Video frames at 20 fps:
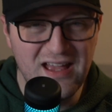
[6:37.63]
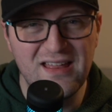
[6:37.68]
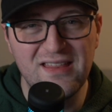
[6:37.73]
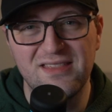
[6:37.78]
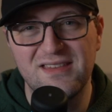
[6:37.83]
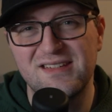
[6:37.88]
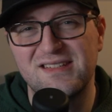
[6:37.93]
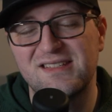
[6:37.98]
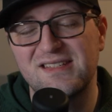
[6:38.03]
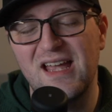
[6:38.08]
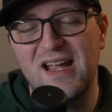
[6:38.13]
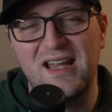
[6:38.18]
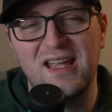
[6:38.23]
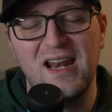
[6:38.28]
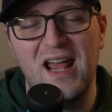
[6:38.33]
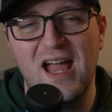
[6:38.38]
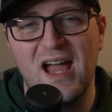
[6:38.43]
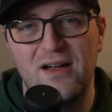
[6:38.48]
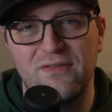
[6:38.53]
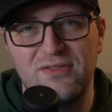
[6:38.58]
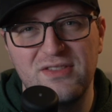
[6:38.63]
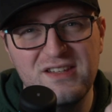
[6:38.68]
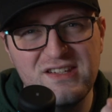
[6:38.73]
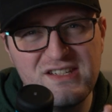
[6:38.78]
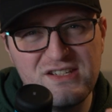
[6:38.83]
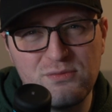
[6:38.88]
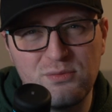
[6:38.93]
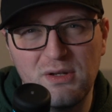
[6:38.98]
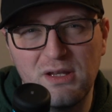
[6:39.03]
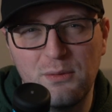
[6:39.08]
the second half, this
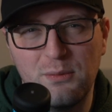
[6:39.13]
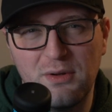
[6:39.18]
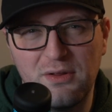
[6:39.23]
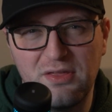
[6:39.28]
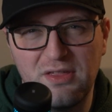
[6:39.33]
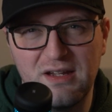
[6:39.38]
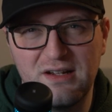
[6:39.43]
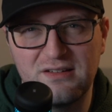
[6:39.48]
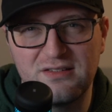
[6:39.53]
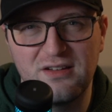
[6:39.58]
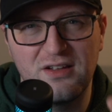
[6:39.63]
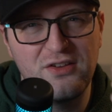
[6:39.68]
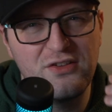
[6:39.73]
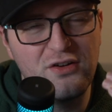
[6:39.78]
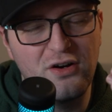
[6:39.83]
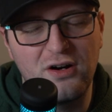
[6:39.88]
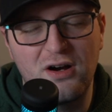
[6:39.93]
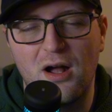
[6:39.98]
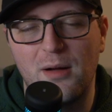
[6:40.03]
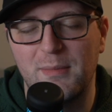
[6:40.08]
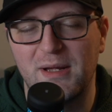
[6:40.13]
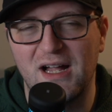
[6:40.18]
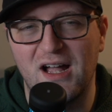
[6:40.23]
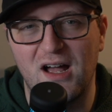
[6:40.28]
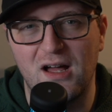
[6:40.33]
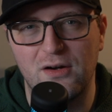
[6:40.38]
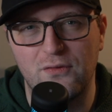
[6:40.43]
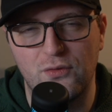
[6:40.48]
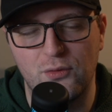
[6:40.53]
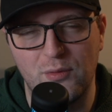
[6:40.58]
is really where things start coming
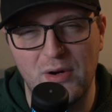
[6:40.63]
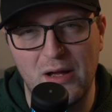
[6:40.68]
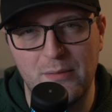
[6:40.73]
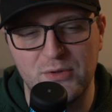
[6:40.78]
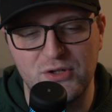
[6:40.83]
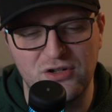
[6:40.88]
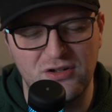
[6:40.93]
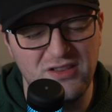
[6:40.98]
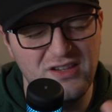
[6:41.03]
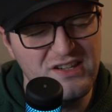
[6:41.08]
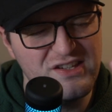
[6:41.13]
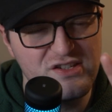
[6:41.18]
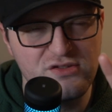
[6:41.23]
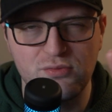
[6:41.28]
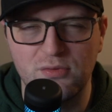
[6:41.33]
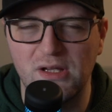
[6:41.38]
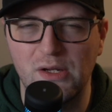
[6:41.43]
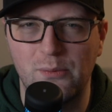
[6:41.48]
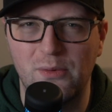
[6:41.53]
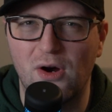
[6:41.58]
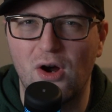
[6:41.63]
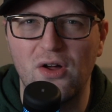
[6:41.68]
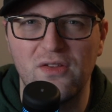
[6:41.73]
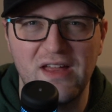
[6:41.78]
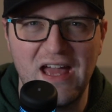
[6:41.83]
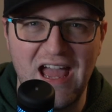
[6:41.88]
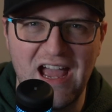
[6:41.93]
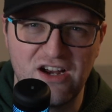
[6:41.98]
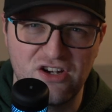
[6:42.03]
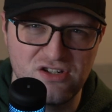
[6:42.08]
on for Real Madrid. This is really where all
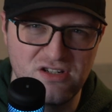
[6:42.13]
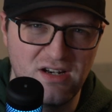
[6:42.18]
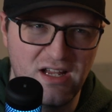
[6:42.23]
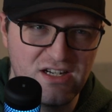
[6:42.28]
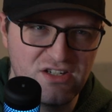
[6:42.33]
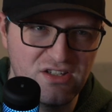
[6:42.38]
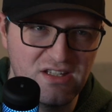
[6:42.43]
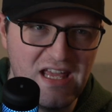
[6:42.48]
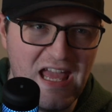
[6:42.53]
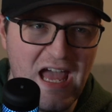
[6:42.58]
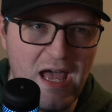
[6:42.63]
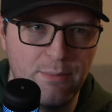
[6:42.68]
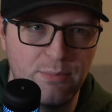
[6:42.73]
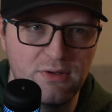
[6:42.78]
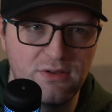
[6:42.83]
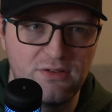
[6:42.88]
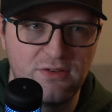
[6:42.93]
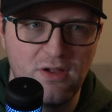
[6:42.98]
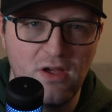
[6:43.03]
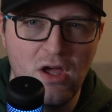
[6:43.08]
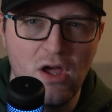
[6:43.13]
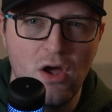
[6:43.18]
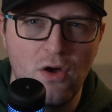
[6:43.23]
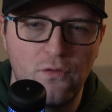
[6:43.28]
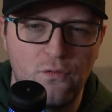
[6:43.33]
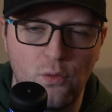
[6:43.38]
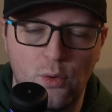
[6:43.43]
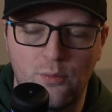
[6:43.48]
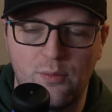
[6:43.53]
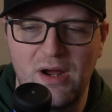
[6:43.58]
the action actually happens
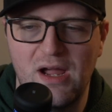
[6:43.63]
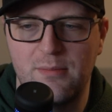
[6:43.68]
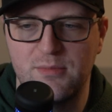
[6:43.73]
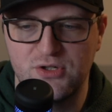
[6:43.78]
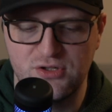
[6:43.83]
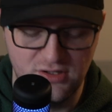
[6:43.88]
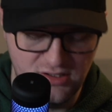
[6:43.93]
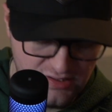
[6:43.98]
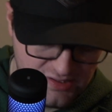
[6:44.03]
for Real Madrid in